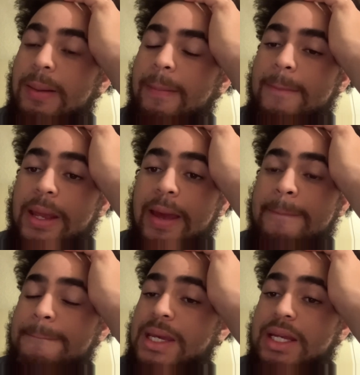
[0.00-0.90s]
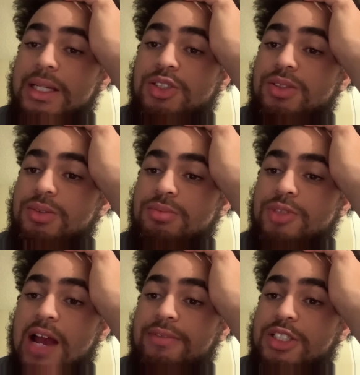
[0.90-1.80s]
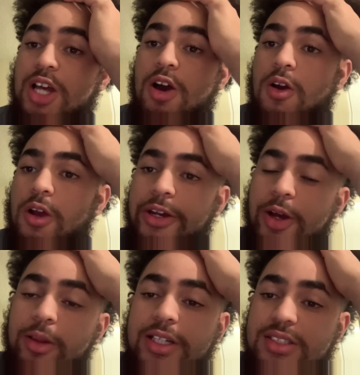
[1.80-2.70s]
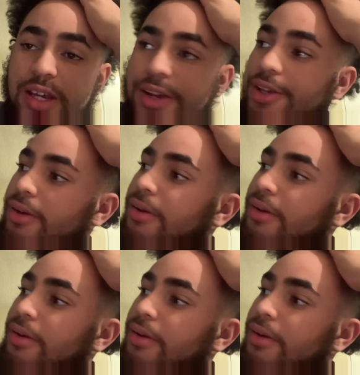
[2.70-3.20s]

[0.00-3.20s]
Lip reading: yeah, P&D driving is not hard. Don't let it scare you.